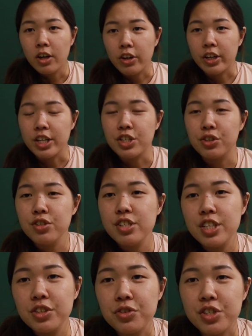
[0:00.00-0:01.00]
Okay, so
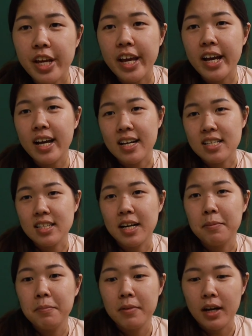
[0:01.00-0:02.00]
just to share
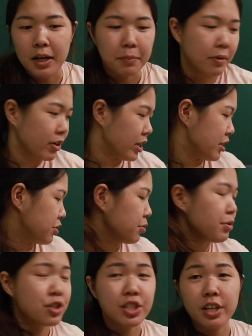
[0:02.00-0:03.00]
some so
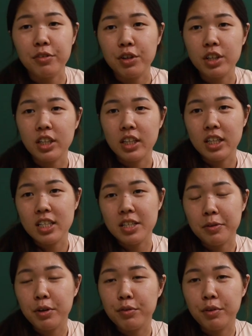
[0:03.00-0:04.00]
we'll share with you all the things
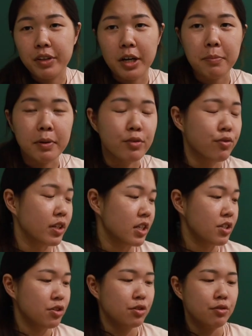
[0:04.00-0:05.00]
that we got from Taobao
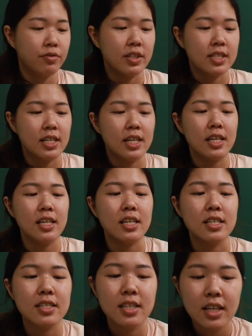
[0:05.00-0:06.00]
first. So firstly,
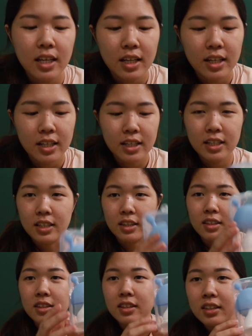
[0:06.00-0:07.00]
it's
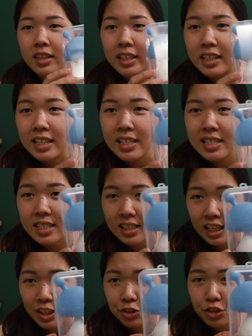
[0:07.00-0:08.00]
this.
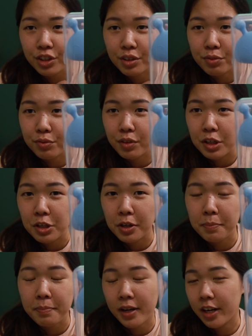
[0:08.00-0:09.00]
I don't know if
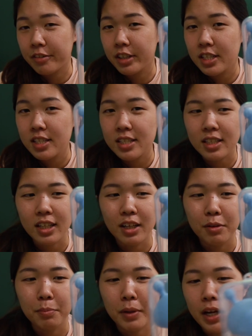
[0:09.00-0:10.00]
your parents
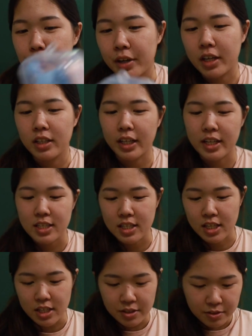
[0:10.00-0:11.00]
might have recognized
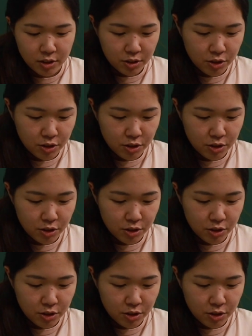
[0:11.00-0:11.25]
it.